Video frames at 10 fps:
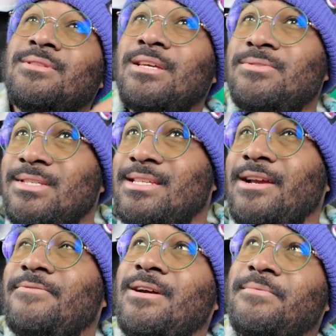So they used a
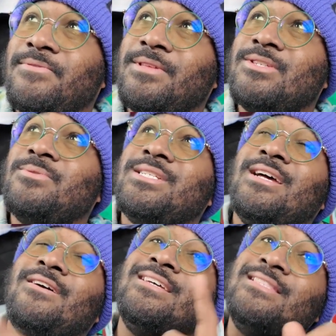Sacred Fire before they
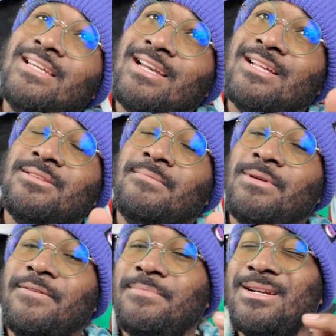switched out and then got to the
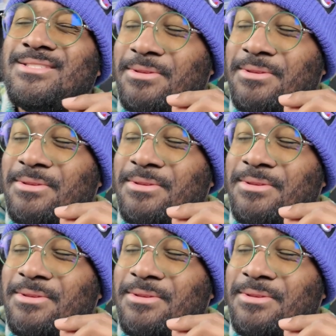Brave Bird.